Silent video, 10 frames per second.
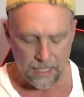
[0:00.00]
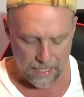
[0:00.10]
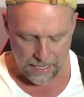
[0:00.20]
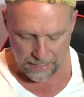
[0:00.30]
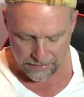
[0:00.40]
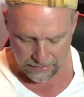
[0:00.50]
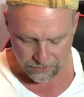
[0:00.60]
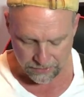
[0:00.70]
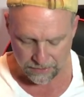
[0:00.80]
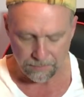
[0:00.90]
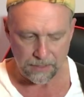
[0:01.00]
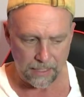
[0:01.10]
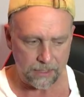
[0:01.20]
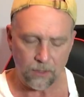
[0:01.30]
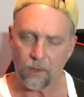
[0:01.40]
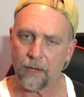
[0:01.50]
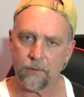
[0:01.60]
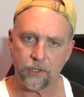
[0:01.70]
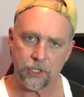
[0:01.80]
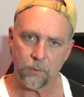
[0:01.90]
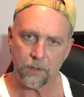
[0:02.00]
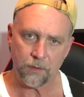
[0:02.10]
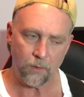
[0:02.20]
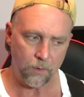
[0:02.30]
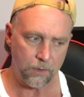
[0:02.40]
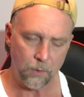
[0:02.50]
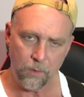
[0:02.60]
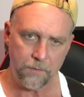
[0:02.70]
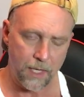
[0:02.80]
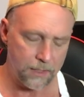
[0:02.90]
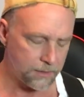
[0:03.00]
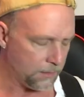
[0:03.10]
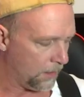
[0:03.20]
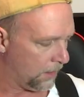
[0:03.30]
And that's just something I don't have an issue with on the Wolfgangs.